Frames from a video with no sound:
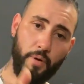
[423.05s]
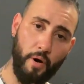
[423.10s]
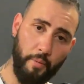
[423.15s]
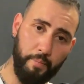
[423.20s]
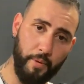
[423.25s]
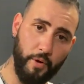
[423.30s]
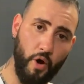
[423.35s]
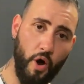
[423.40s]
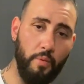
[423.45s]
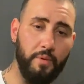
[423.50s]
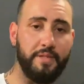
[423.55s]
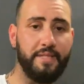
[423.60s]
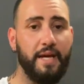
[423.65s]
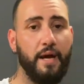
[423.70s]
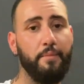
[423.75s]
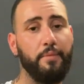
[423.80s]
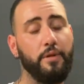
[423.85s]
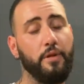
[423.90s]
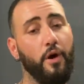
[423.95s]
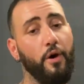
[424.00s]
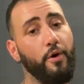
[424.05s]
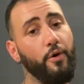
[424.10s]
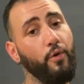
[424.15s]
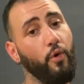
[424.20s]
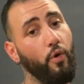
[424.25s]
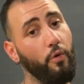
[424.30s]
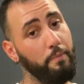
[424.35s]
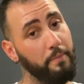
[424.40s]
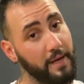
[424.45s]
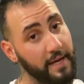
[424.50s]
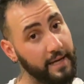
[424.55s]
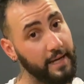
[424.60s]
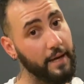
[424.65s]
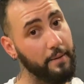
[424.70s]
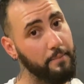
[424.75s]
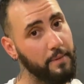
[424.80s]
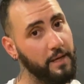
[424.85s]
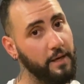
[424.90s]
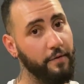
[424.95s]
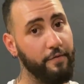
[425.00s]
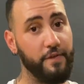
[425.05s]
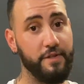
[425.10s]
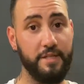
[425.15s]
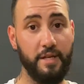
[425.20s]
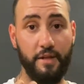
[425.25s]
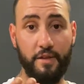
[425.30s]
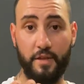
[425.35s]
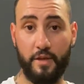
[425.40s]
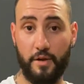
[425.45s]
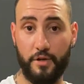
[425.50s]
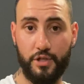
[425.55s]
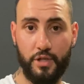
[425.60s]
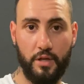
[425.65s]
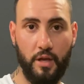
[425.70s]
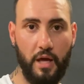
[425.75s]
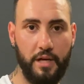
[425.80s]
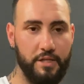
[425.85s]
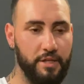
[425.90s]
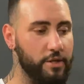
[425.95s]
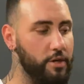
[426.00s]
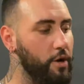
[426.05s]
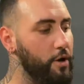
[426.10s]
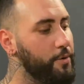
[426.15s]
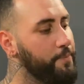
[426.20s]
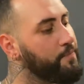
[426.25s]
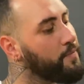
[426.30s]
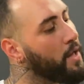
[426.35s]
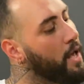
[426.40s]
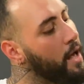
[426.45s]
pop a comment down below or PM me if there's anything else you'd like to know.